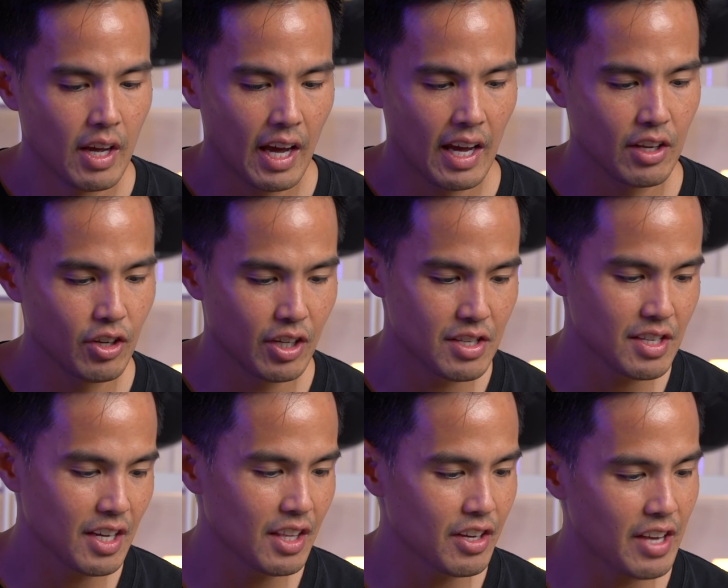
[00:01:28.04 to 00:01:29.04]
And you can
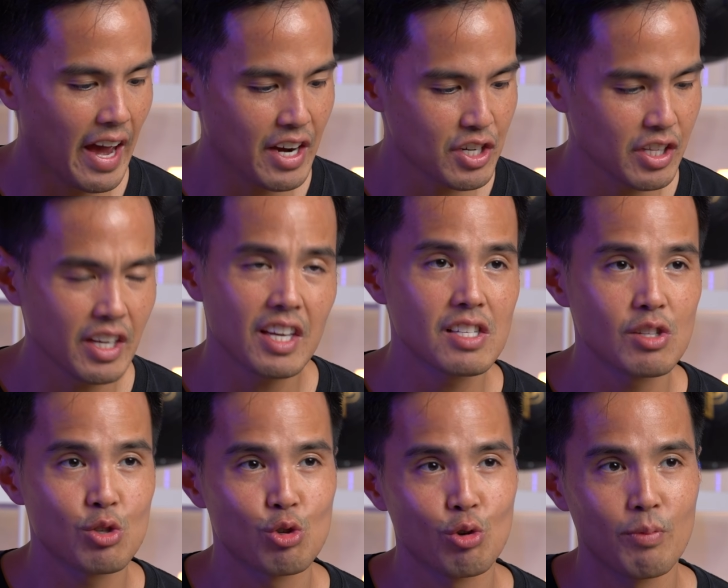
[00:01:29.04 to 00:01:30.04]
see there actually
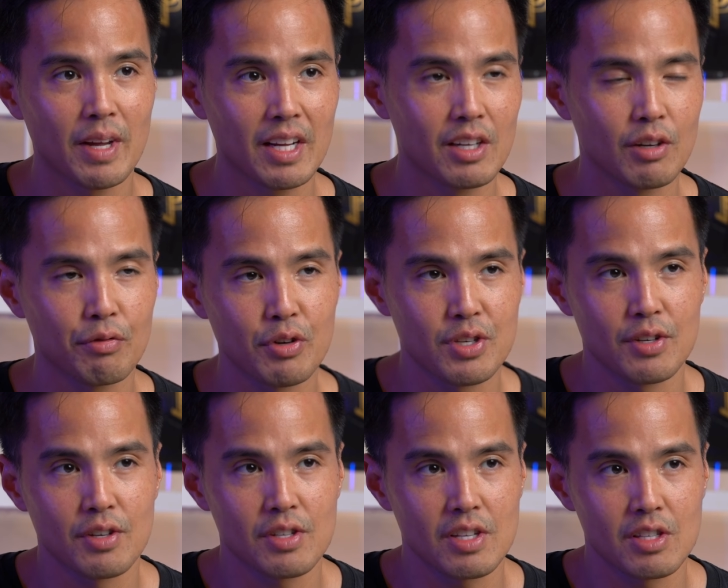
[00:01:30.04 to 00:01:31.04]
isn't too many
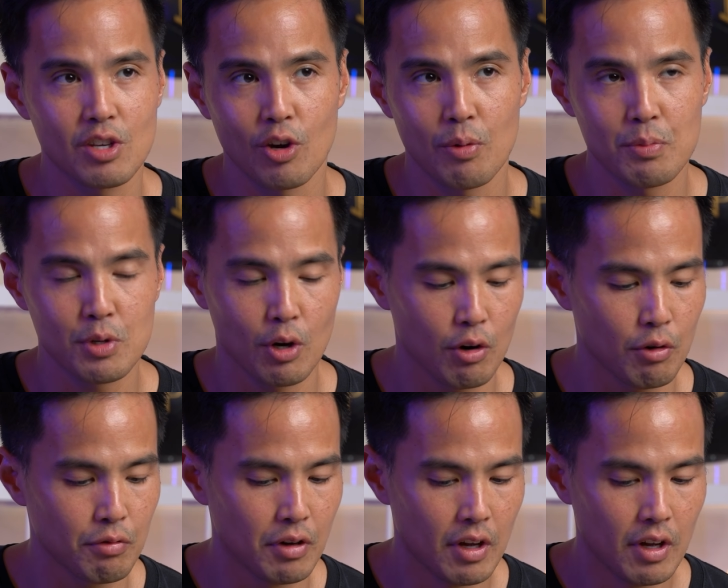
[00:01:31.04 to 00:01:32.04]
differences in terms of